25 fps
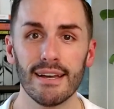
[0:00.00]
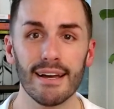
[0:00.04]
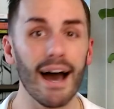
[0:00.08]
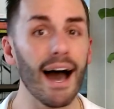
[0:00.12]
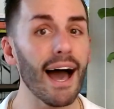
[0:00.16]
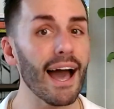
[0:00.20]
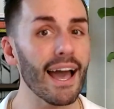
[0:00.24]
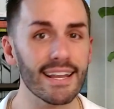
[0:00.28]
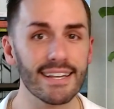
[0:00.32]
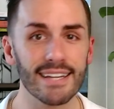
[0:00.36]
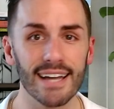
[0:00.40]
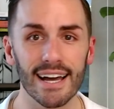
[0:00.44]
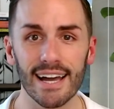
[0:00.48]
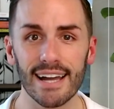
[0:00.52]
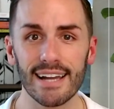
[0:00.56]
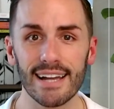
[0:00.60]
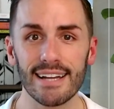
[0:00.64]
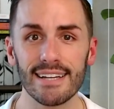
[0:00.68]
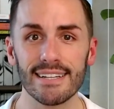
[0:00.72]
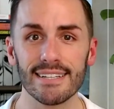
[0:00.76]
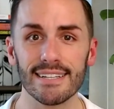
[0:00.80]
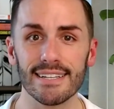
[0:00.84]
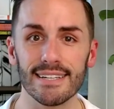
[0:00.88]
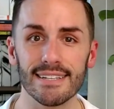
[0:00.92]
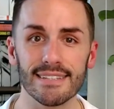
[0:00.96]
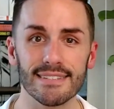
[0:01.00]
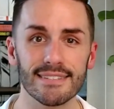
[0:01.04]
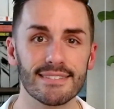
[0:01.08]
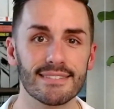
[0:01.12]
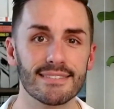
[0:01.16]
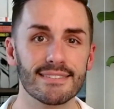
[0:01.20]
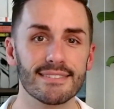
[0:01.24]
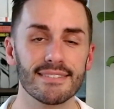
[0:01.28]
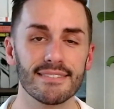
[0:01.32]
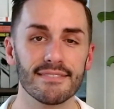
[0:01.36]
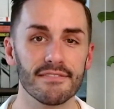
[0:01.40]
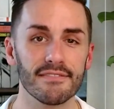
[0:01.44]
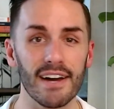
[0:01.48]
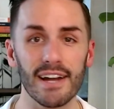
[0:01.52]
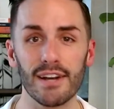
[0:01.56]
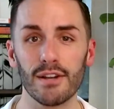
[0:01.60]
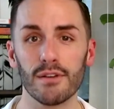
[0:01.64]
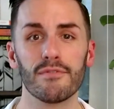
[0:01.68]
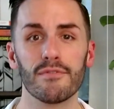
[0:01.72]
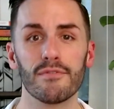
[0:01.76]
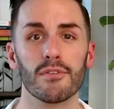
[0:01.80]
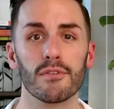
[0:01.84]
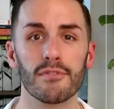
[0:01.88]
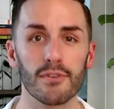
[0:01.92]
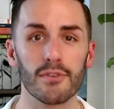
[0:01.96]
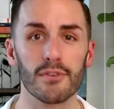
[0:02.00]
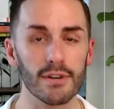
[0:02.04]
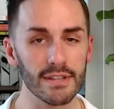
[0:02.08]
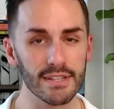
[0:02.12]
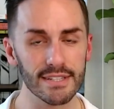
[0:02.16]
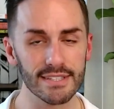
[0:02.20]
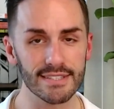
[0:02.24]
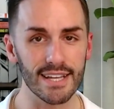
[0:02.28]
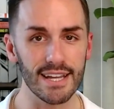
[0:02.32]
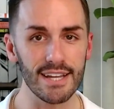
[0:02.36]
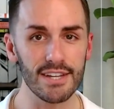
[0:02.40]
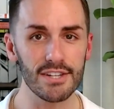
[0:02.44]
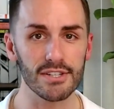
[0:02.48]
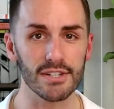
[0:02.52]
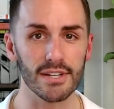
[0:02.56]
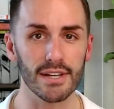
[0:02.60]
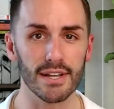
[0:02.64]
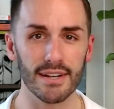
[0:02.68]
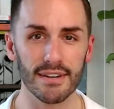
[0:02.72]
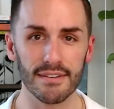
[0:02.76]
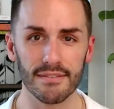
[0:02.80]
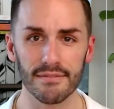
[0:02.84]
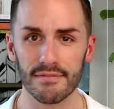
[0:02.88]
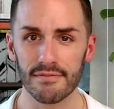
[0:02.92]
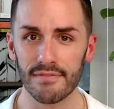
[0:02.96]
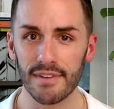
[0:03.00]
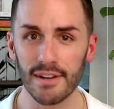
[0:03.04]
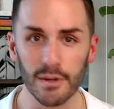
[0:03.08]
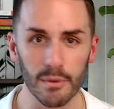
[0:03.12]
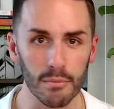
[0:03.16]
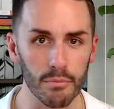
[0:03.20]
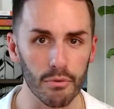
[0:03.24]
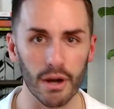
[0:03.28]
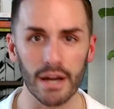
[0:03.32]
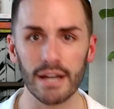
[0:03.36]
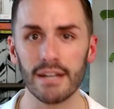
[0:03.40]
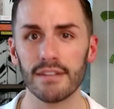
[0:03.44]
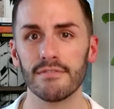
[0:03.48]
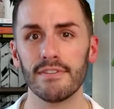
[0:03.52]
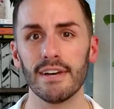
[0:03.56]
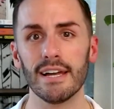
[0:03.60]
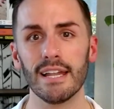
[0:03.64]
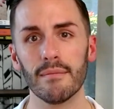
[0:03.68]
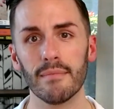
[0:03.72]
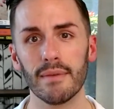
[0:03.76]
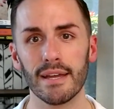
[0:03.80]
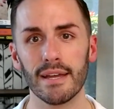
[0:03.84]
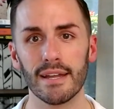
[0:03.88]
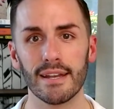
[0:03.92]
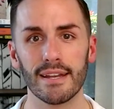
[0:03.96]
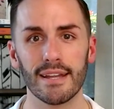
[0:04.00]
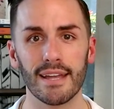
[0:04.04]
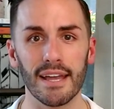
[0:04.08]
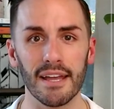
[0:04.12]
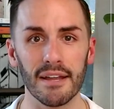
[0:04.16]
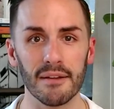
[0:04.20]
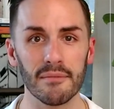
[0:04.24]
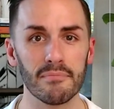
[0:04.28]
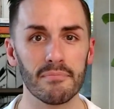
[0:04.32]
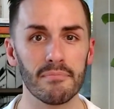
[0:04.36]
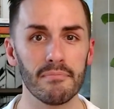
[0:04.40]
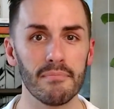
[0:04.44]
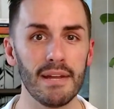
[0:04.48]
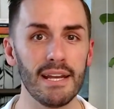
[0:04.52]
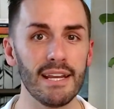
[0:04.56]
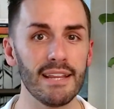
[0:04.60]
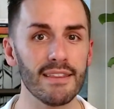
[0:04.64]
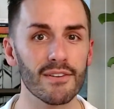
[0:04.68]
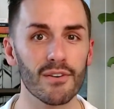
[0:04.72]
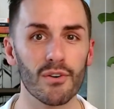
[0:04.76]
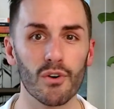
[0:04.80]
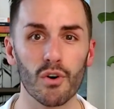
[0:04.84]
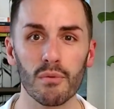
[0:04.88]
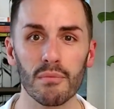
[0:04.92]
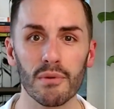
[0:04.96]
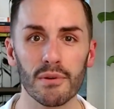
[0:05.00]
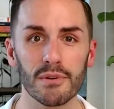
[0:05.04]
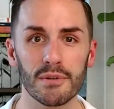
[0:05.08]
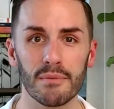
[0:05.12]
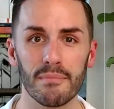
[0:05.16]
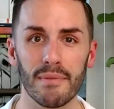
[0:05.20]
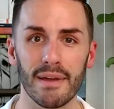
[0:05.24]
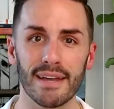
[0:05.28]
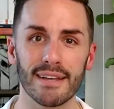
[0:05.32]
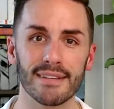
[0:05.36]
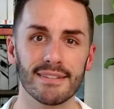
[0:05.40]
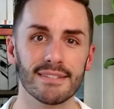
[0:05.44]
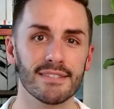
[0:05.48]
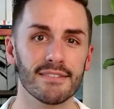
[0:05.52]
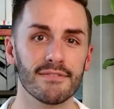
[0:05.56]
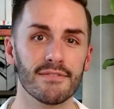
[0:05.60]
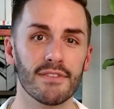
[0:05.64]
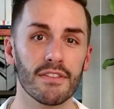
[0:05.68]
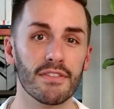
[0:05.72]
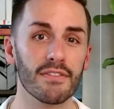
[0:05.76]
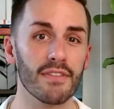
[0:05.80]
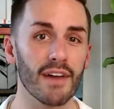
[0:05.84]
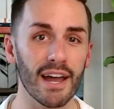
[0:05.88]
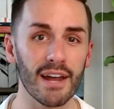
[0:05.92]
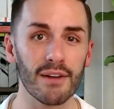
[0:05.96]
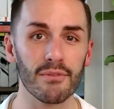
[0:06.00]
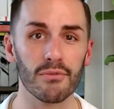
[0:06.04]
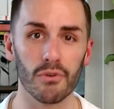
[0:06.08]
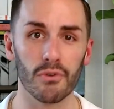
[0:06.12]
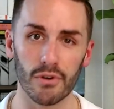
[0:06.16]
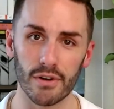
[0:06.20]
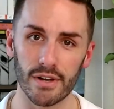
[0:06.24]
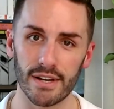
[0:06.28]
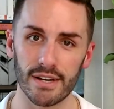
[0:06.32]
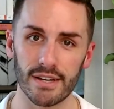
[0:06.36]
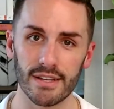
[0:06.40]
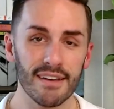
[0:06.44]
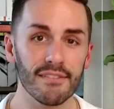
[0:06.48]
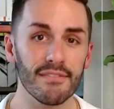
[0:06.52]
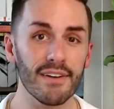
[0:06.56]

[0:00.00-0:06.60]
Iodine is vital for fertilization, fetal brain development, and meeting the hormone demands of the thyroid.